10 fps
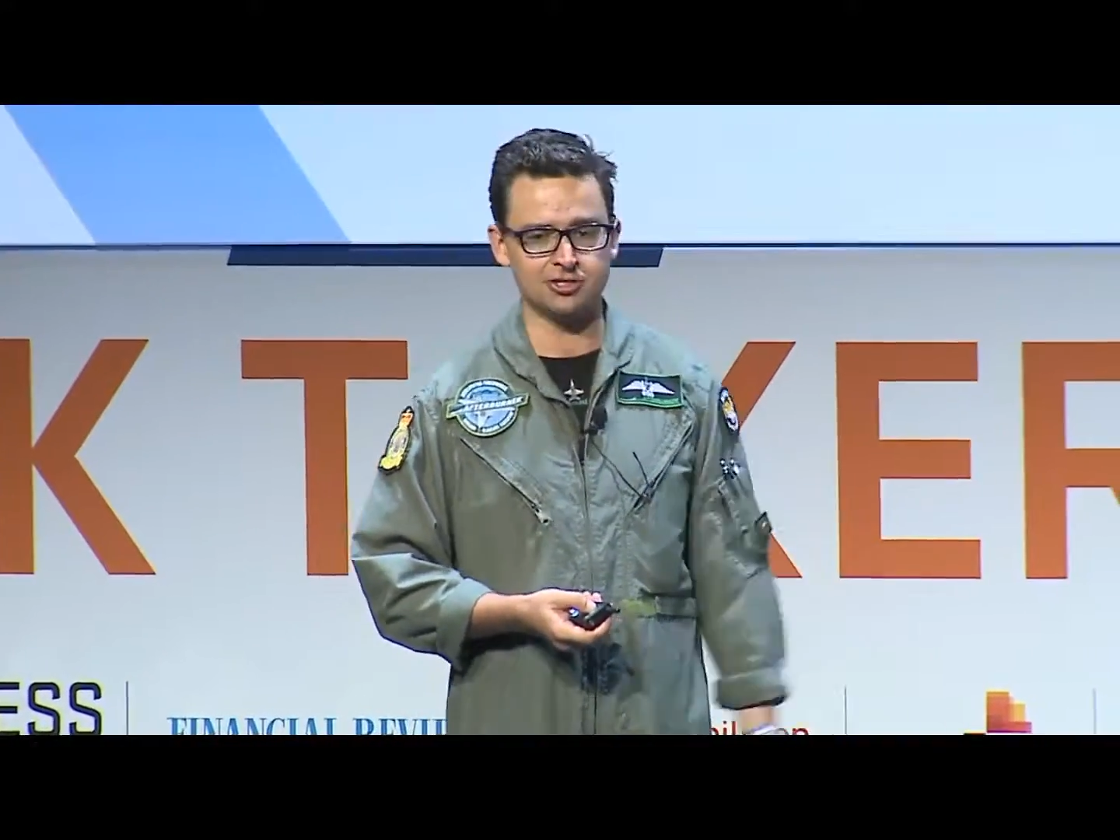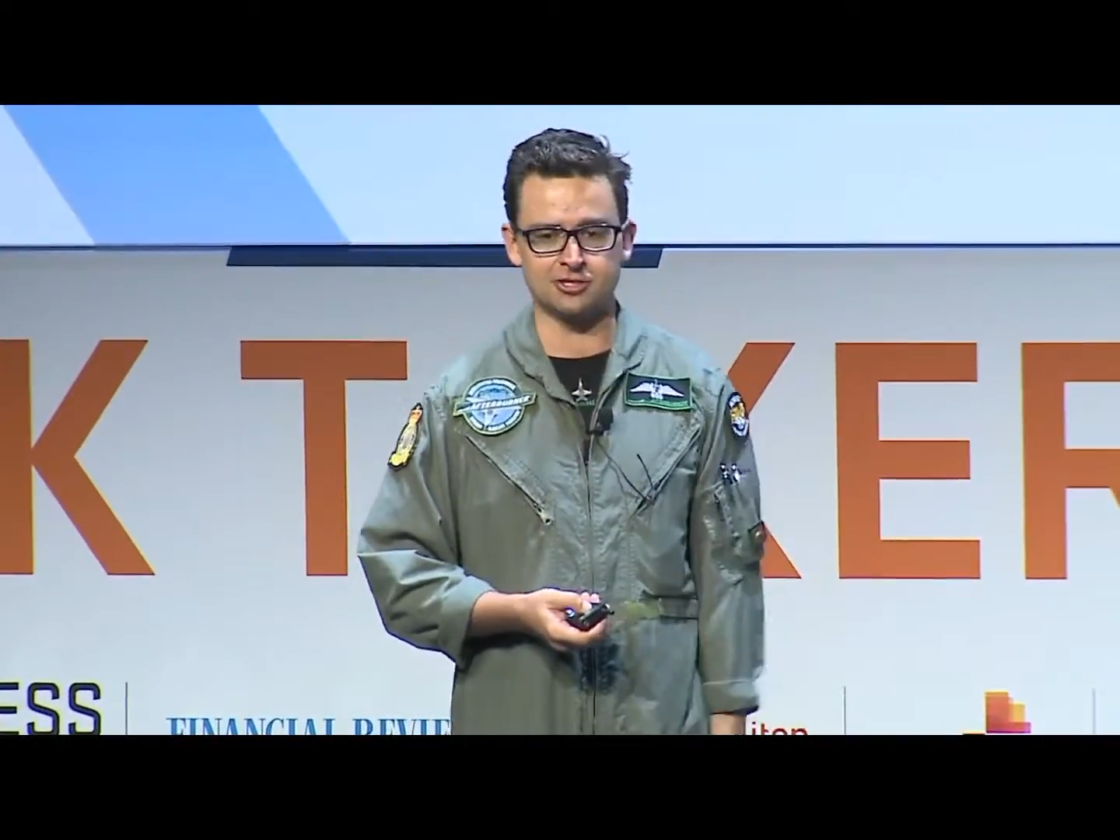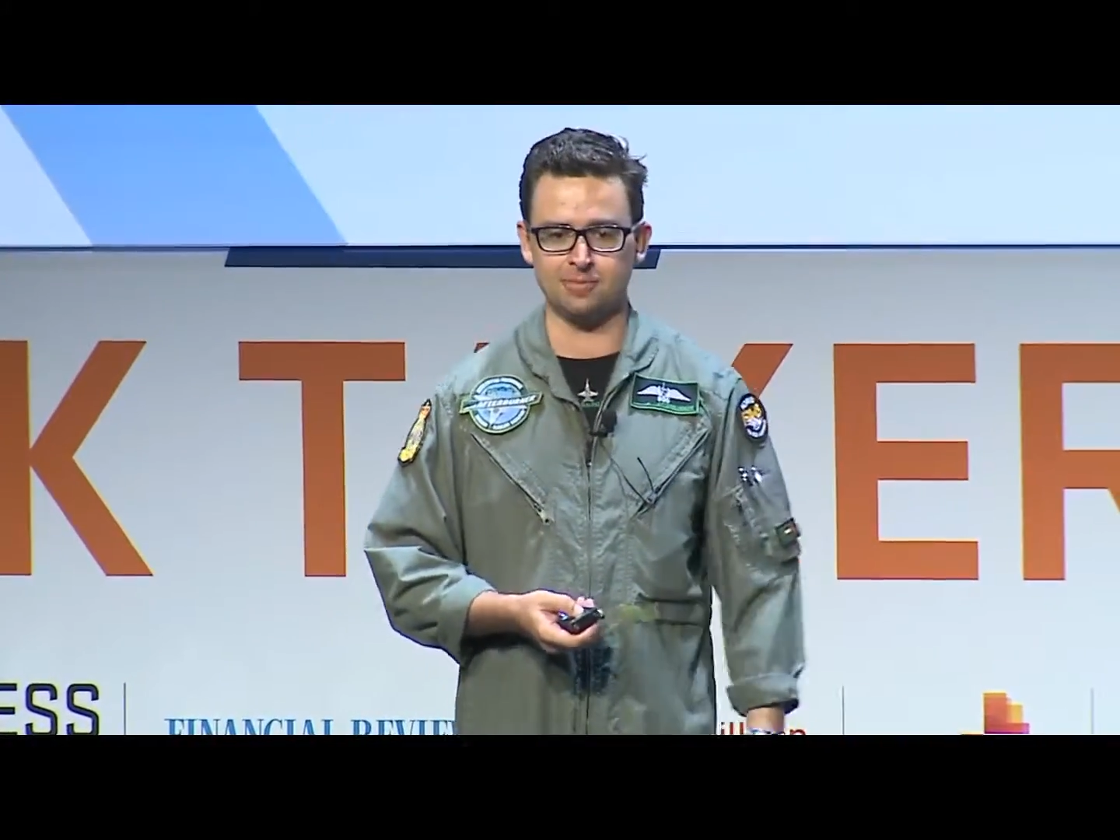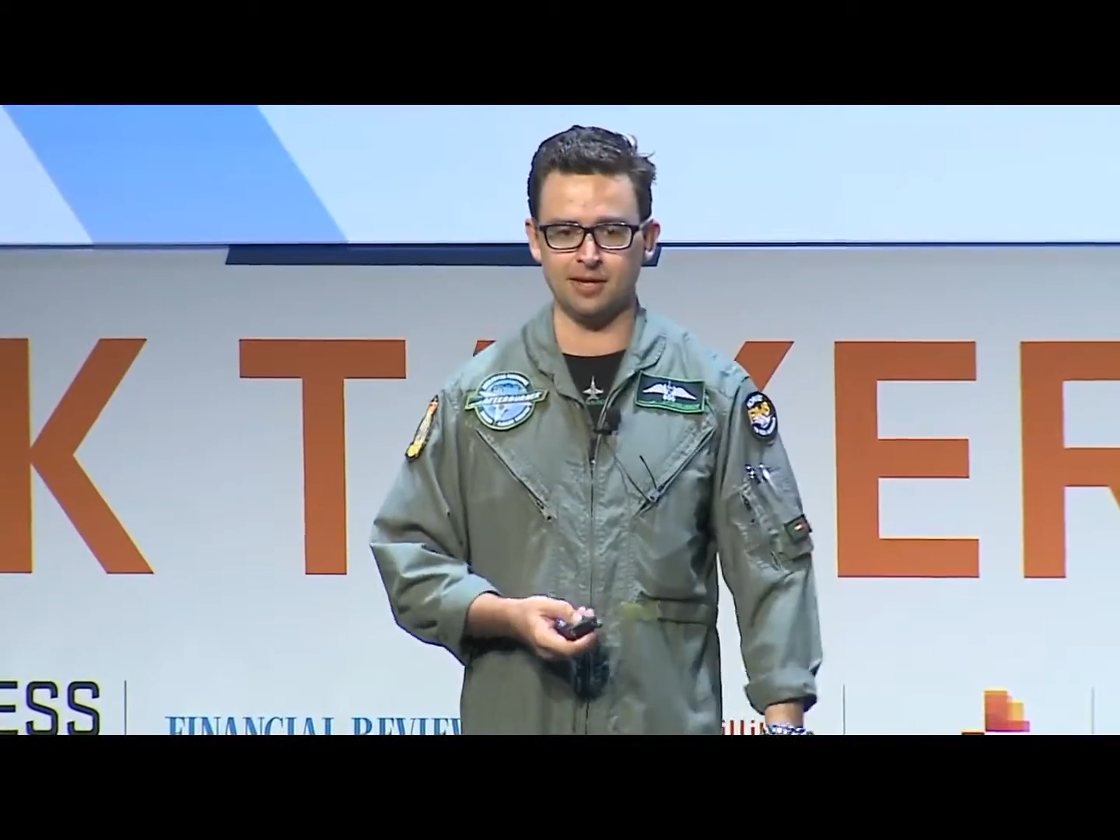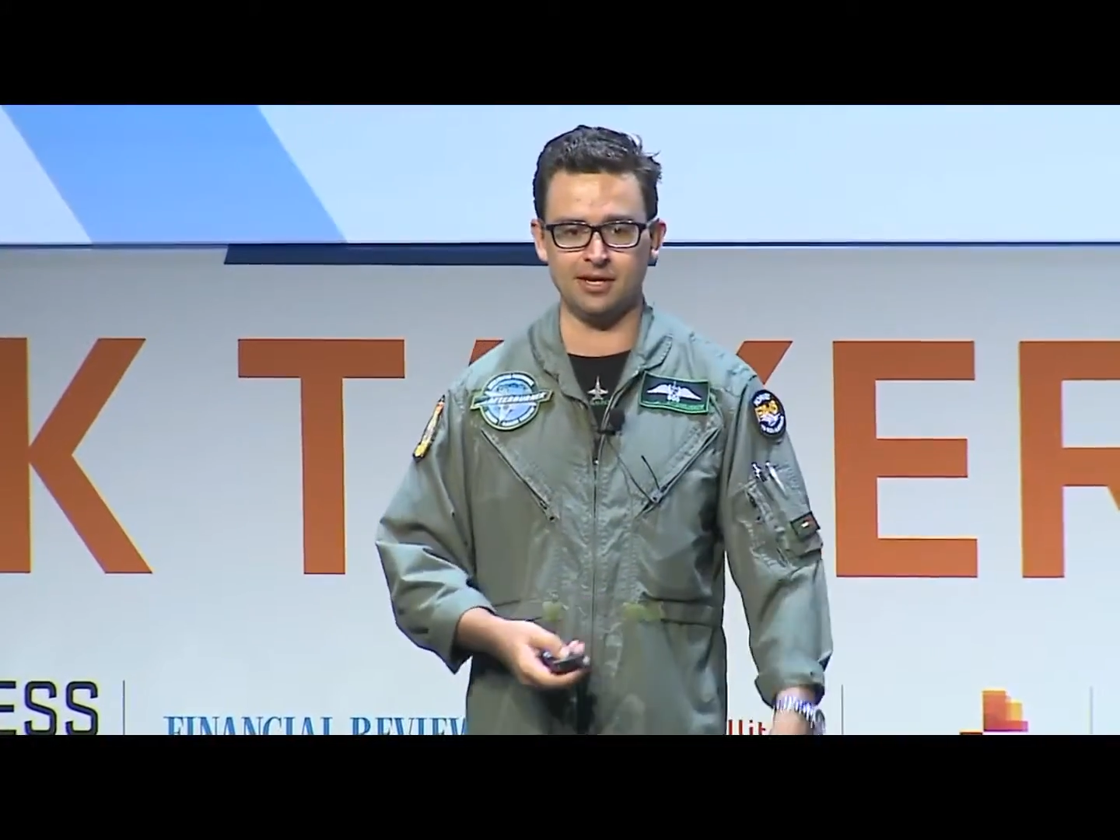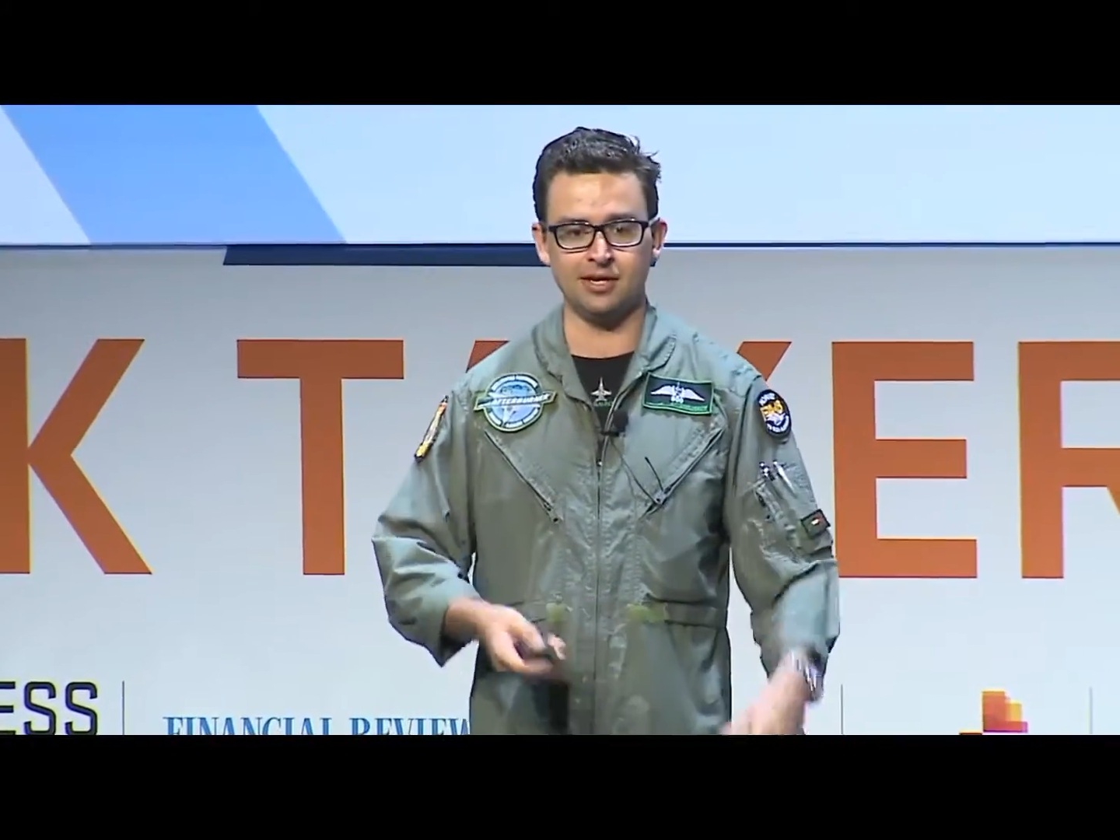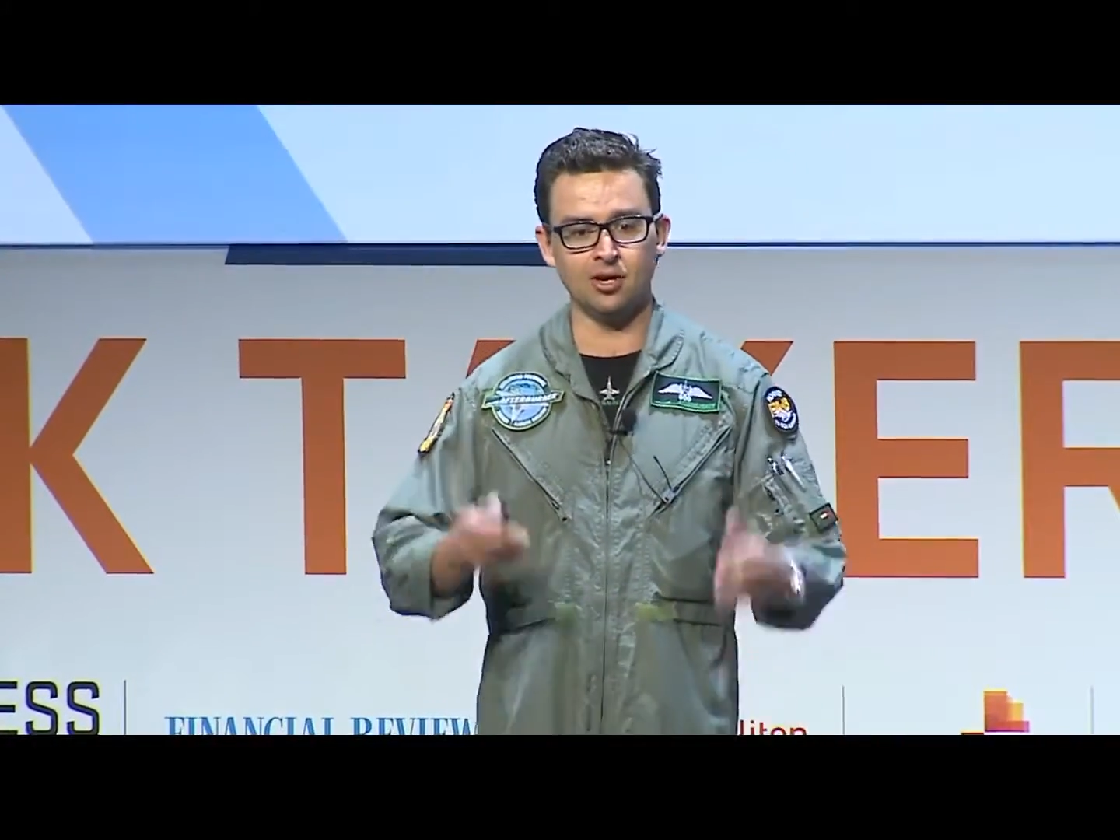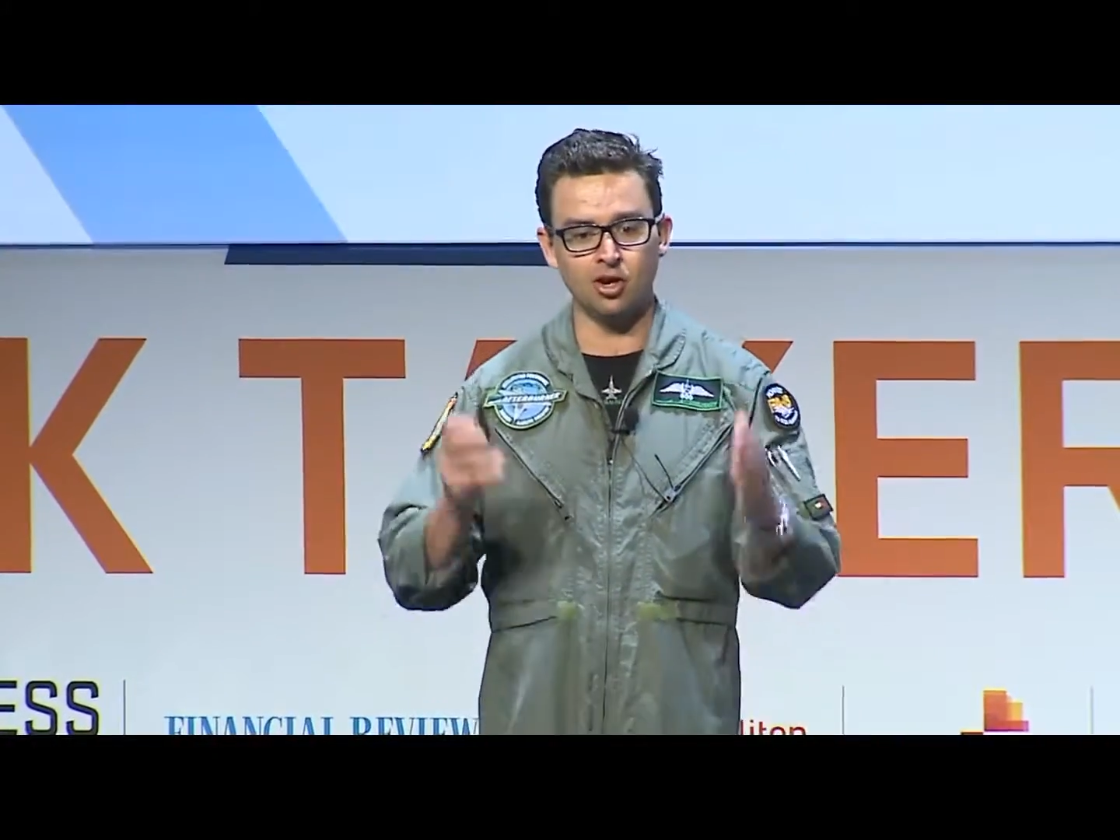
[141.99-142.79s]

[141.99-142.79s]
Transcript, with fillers: to be